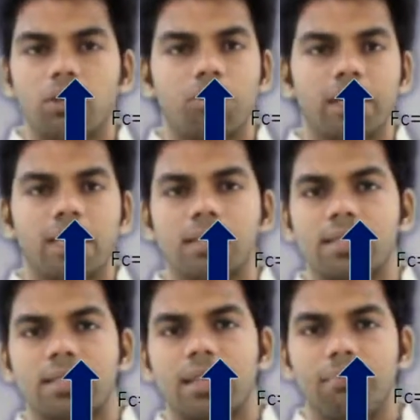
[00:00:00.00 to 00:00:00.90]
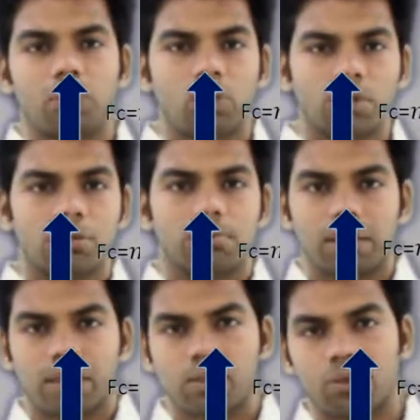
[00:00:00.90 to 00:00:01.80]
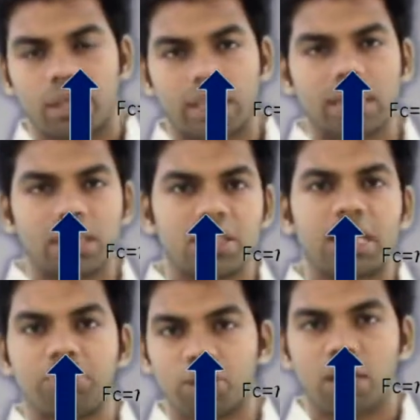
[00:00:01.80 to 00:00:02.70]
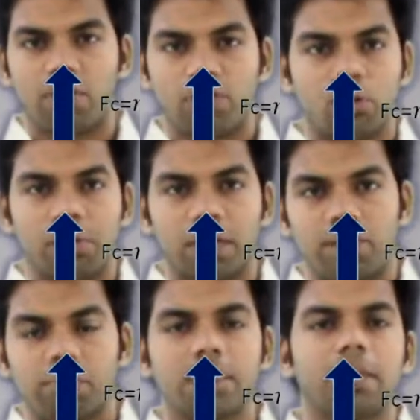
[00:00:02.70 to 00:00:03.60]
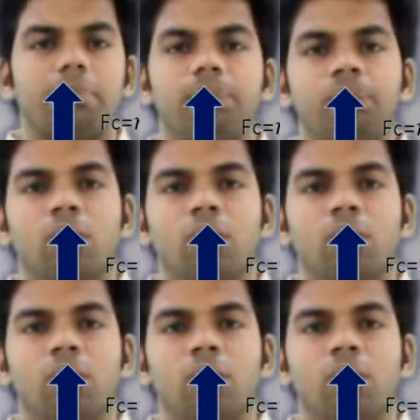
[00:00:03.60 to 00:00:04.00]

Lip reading: Omega is same because that is rotating in the same shaft, omega will be same.